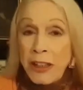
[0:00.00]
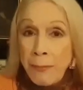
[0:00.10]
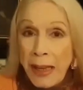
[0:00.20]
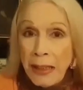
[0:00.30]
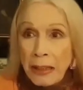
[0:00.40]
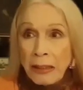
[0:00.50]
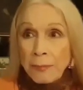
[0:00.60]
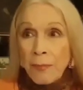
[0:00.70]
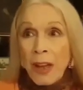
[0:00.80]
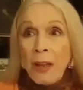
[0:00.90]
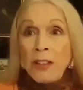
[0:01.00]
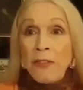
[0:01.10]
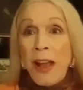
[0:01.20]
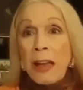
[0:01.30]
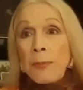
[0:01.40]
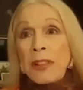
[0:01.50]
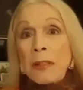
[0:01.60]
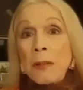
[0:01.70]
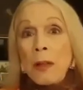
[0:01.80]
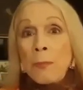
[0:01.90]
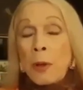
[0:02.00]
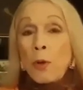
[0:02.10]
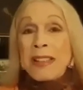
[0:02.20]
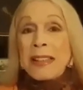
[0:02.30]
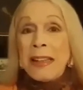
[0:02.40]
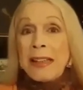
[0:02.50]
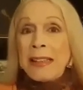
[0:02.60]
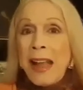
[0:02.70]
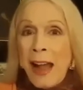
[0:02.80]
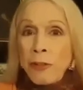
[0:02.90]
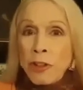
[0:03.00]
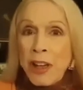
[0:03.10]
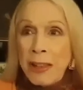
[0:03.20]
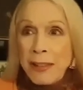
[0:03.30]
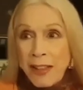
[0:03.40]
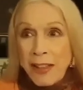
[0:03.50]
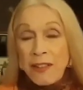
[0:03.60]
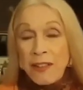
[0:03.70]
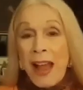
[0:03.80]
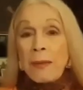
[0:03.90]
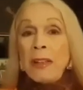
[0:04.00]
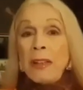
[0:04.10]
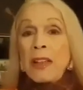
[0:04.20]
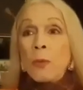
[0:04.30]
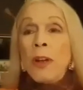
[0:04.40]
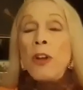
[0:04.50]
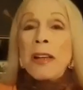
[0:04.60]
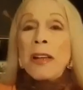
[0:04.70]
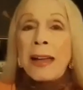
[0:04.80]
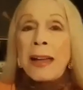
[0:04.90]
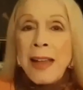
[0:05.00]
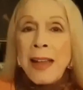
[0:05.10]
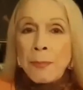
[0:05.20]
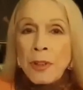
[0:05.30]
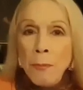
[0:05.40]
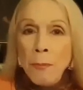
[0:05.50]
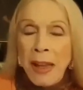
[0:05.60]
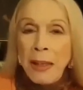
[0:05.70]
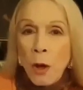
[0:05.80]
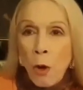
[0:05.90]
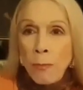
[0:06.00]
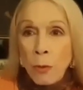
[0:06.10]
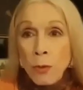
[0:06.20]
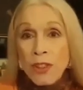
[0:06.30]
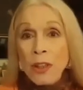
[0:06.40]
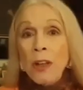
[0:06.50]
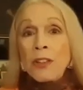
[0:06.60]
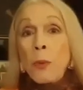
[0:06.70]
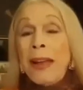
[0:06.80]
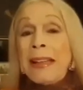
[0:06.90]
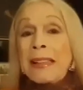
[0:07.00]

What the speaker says: male, develops because it is androgen insensitive. That means it will not accept male hormones. So it.